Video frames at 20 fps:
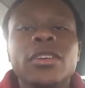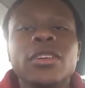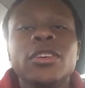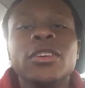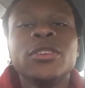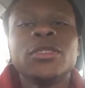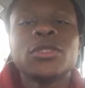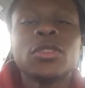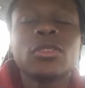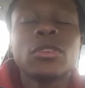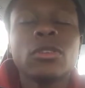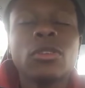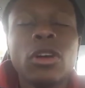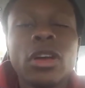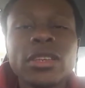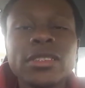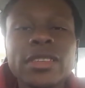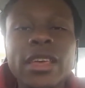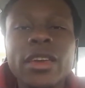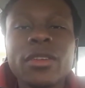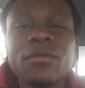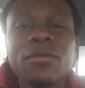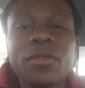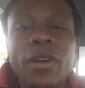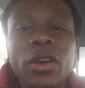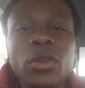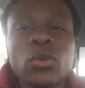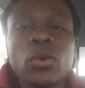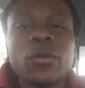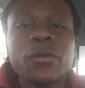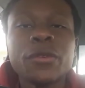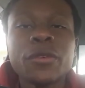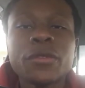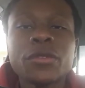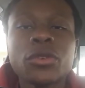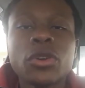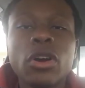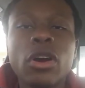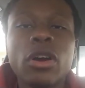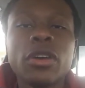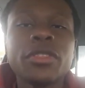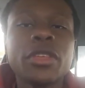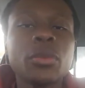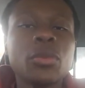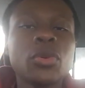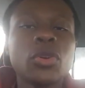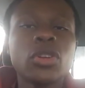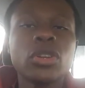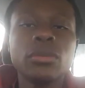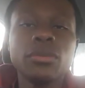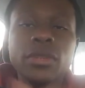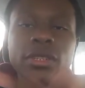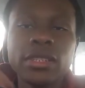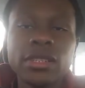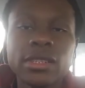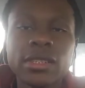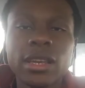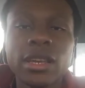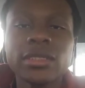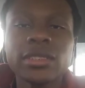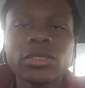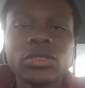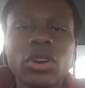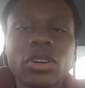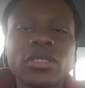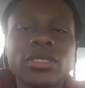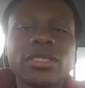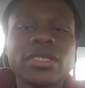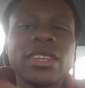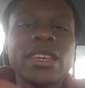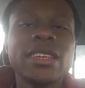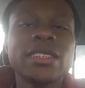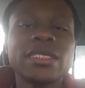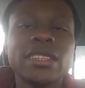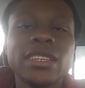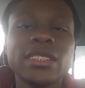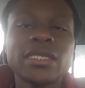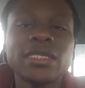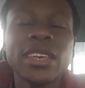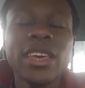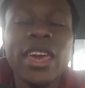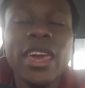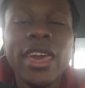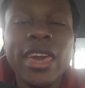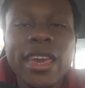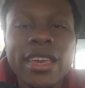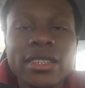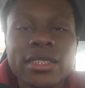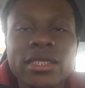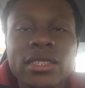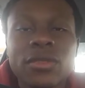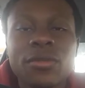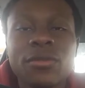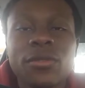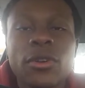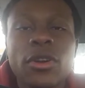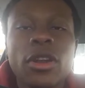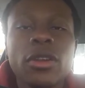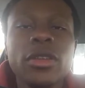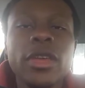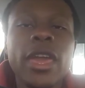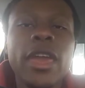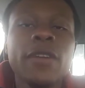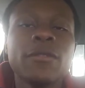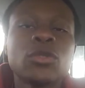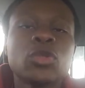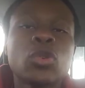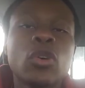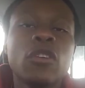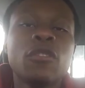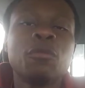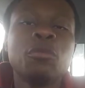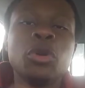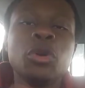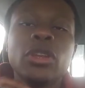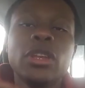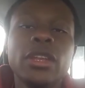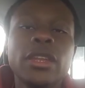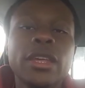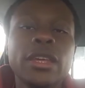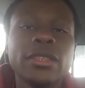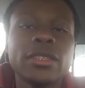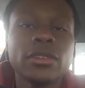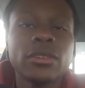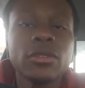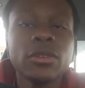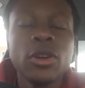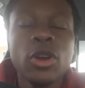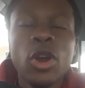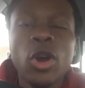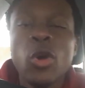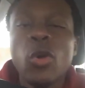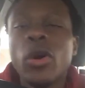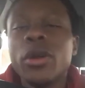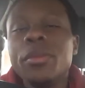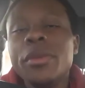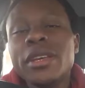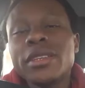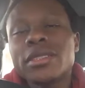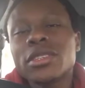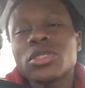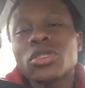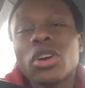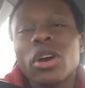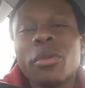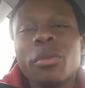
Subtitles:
So the last and final fifth car that we're going to be discussing on today's list is the Ferrari F12 Berlinetta. What makes this car